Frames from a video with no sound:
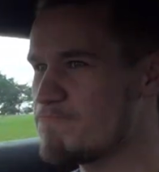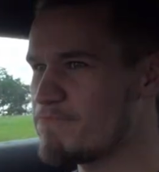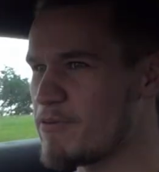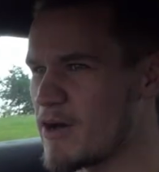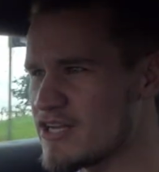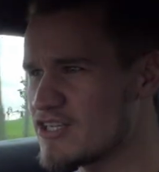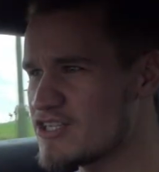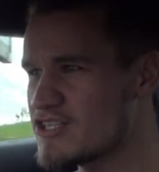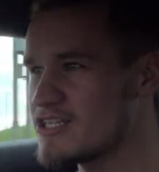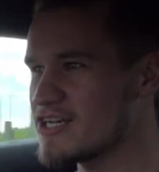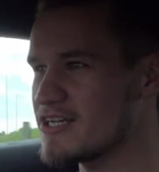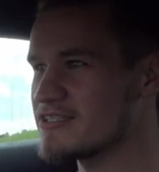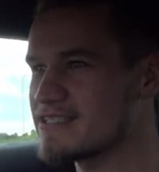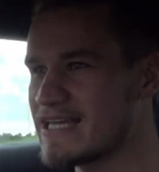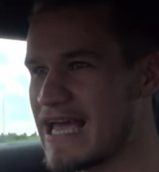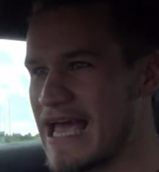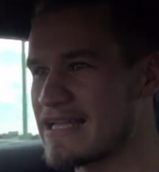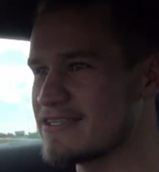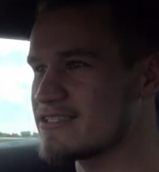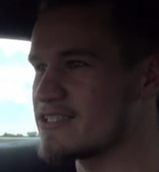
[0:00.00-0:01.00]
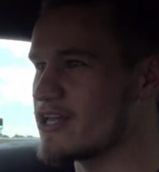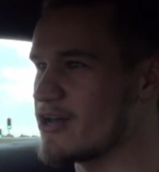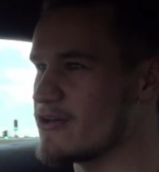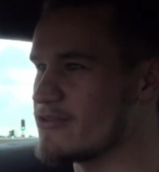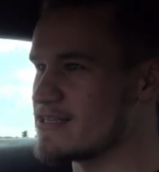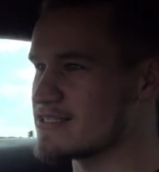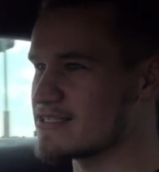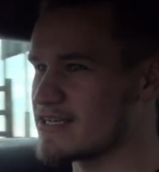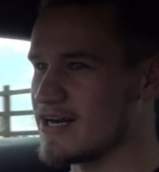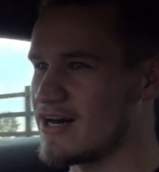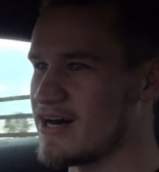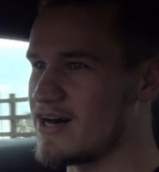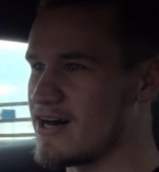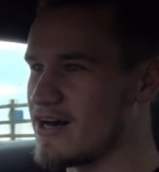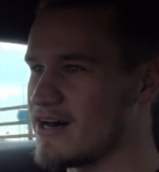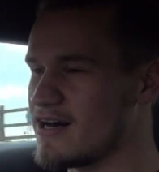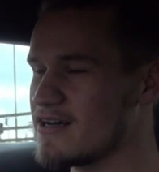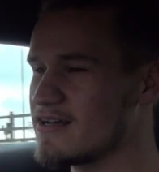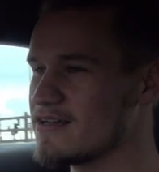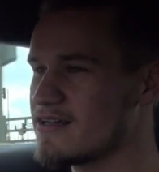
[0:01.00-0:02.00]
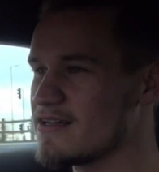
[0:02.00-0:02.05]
But just getting to know this car,